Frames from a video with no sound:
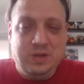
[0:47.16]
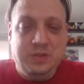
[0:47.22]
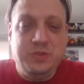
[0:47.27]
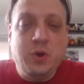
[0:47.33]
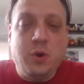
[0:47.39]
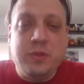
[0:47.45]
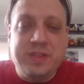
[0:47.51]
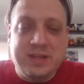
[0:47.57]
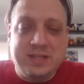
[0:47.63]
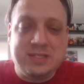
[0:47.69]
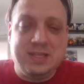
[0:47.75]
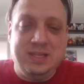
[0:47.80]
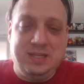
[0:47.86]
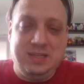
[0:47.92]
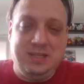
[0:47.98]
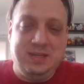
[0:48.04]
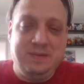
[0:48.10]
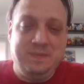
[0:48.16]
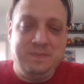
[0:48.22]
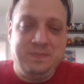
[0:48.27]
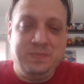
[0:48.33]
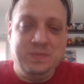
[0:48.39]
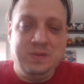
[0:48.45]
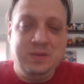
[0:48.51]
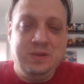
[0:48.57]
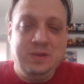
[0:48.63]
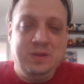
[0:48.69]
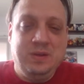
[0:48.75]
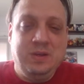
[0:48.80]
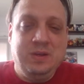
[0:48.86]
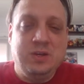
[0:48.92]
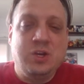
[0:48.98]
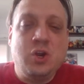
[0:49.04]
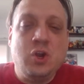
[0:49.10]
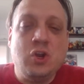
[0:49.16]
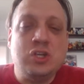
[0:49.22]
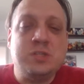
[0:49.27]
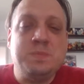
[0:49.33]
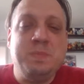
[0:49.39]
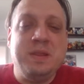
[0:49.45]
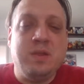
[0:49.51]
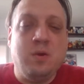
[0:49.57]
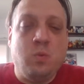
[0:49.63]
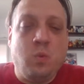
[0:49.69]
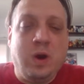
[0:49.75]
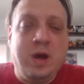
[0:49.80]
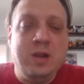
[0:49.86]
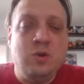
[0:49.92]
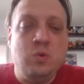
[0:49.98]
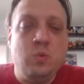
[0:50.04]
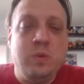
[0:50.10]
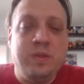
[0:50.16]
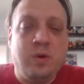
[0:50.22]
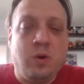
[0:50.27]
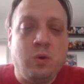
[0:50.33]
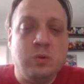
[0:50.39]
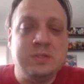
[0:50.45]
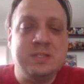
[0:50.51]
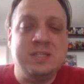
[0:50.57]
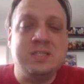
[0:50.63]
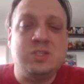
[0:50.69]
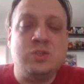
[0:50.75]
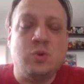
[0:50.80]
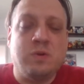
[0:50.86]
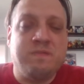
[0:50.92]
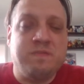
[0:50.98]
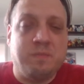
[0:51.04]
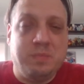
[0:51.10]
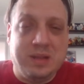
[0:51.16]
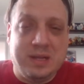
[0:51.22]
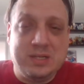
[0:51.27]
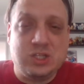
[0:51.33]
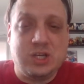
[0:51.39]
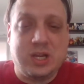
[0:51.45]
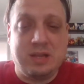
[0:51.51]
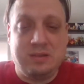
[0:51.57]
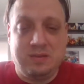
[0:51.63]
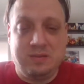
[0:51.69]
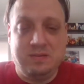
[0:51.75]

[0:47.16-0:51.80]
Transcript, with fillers: Know this, Lily. Cursed be the one who withholds his sword from bloodshed.